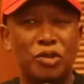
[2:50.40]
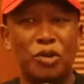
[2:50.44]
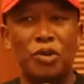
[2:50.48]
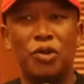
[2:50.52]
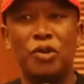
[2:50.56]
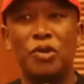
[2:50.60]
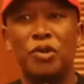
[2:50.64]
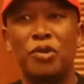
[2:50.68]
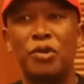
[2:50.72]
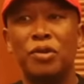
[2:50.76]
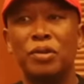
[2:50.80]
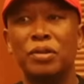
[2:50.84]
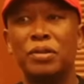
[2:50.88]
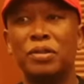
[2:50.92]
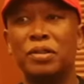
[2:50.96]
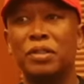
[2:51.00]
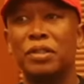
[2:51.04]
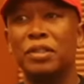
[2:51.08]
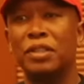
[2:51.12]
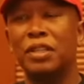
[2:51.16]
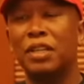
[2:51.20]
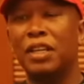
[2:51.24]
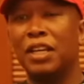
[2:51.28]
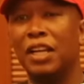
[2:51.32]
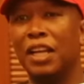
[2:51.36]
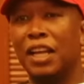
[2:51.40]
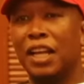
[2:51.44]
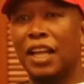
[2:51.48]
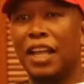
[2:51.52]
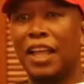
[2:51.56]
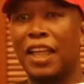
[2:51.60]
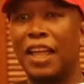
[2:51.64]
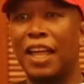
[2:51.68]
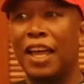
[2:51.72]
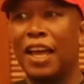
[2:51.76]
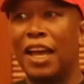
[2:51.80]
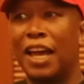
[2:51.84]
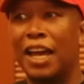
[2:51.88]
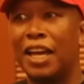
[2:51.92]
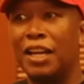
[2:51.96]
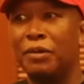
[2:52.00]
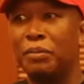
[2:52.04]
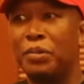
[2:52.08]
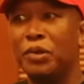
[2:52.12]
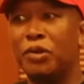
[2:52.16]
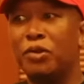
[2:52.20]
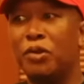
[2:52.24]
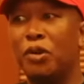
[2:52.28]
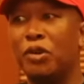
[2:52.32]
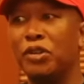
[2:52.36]
So,
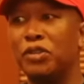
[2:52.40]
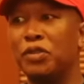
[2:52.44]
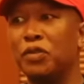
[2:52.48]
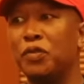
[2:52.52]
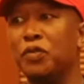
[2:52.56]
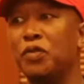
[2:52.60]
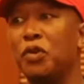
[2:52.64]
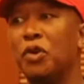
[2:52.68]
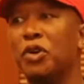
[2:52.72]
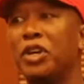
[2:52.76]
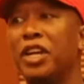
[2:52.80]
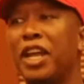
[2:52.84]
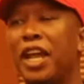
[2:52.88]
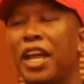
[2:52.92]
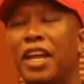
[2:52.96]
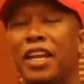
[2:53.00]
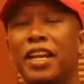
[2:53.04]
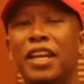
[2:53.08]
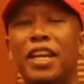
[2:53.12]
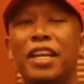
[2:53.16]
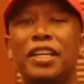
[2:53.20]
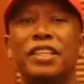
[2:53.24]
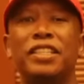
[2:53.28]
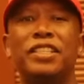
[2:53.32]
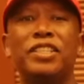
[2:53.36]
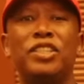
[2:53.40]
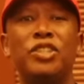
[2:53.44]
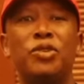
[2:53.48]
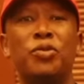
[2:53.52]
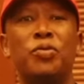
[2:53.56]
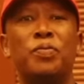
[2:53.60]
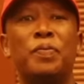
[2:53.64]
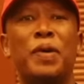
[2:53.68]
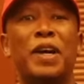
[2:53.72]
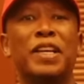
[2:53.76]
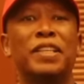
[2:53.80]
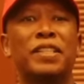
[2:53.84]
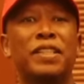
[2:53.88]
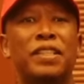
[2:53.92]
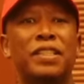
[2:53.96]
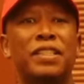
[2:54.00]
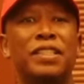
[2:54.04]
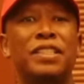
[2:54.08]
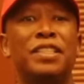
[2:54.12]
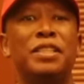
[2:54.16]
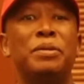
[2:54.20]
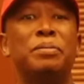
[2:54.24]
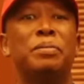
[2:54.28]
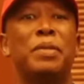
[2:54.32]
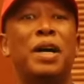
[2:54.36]
because you've got energy, you
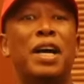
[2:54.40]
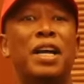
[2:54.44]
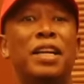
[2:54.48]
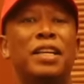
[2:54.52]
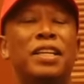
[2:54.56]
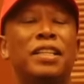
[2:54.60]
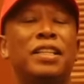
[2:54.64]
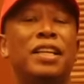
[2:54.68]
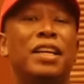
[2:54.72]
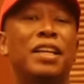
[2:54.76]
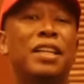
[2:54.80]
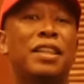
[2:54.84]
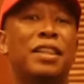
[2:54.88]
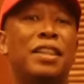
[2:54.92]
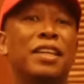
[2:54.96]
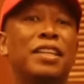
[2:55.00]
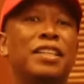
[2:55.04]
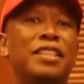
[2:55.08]
must demand that